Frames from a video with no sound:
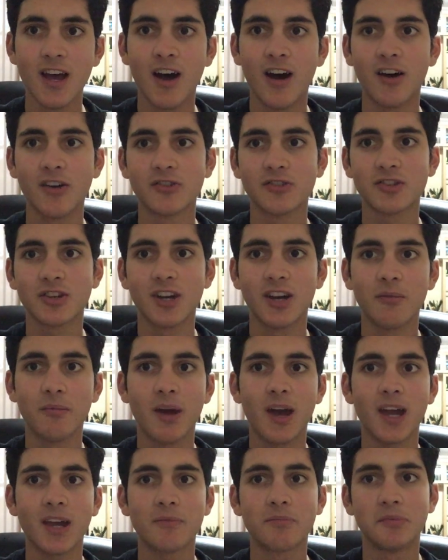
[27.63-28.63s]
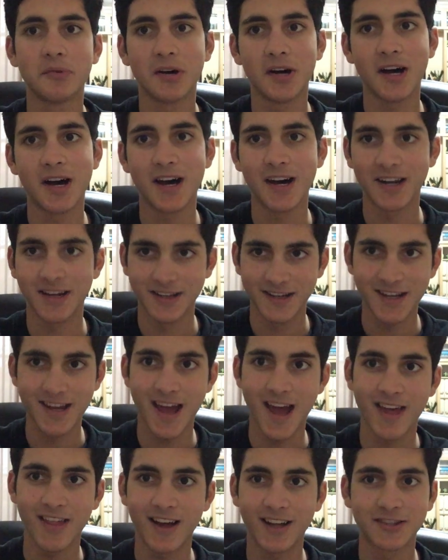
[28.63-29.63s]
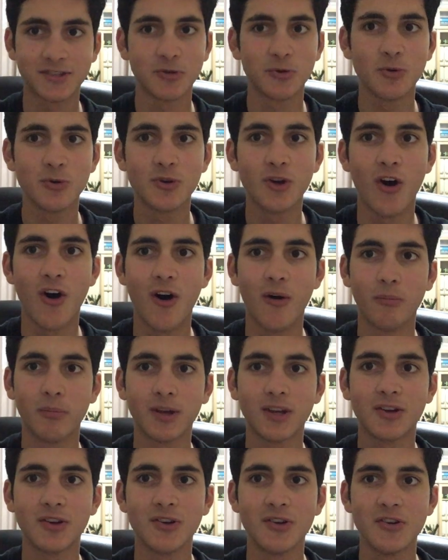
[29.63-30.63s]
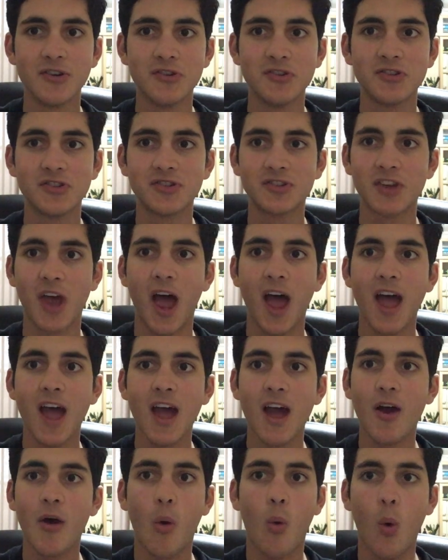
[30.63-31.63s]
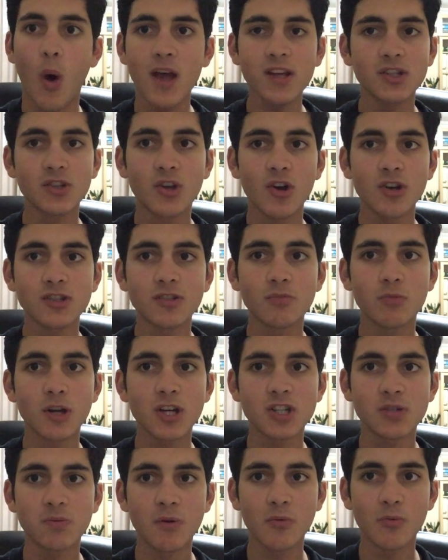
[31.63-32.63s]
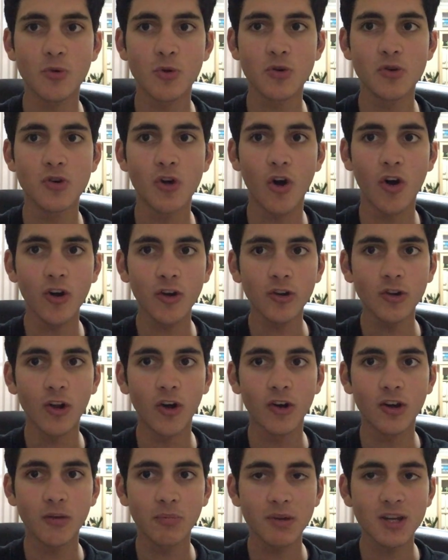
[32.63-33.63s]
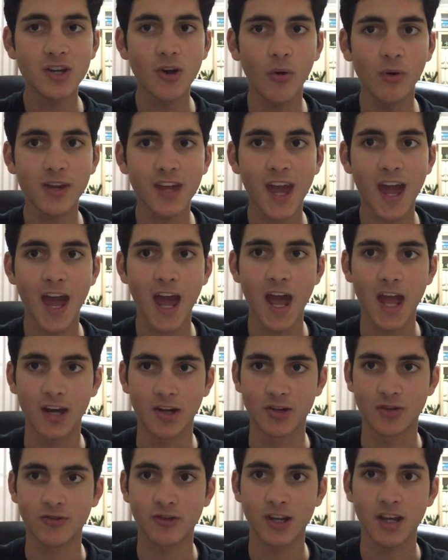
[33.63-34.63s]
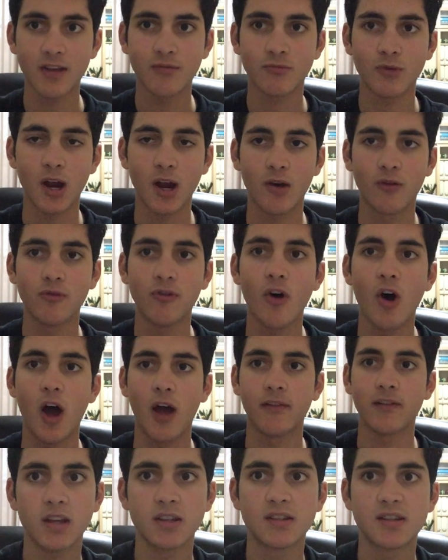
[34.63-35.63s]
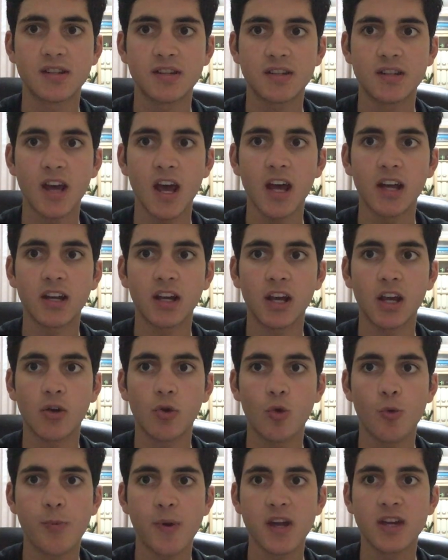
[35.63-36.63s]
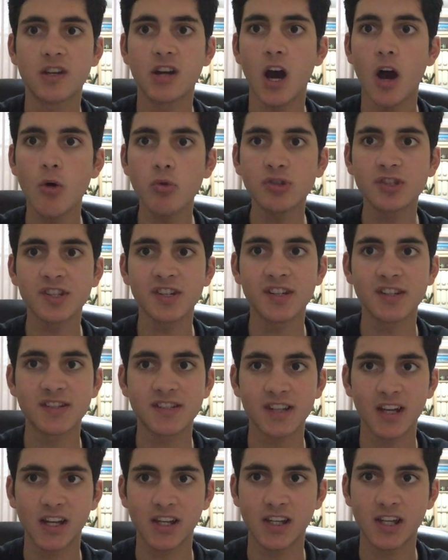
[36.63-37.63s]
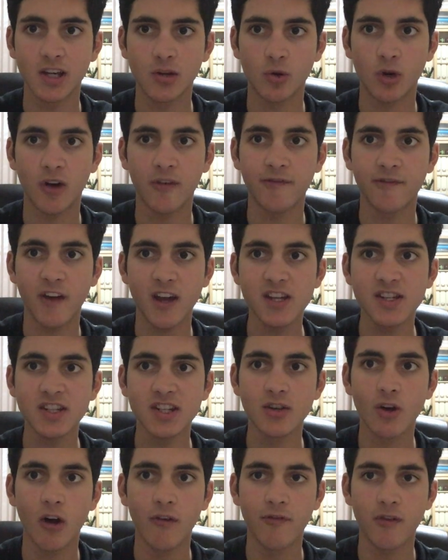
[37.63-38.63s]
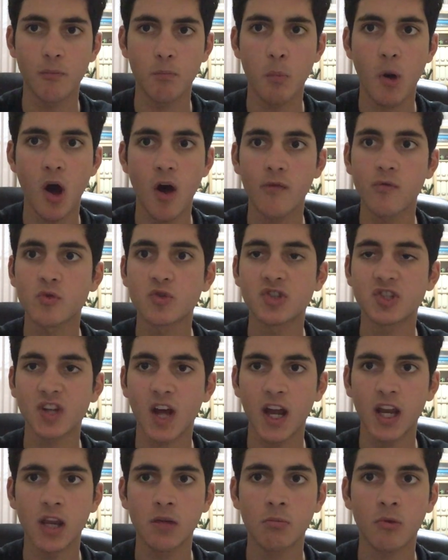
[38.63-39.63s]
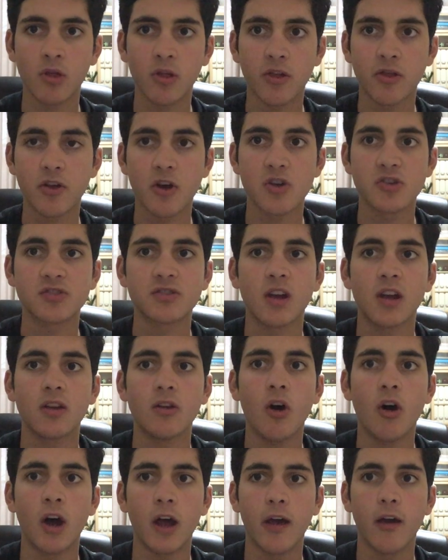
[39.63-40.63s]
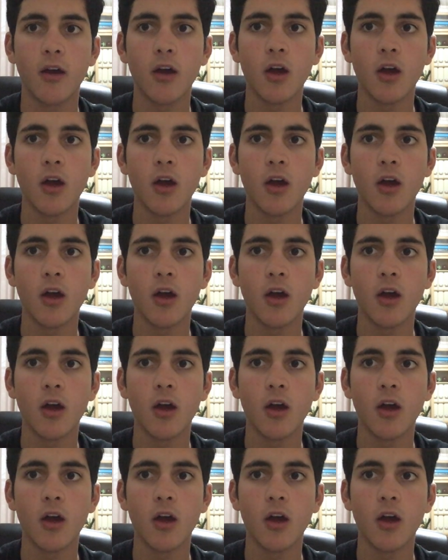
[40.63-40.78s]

I was going to make, but yeah, that's all gone because West Coast of Richmond will no longer be going ahead in round 5. Instead, it will be Carlton and St Kilda facing off at Marvel Stadium on the Thursday night,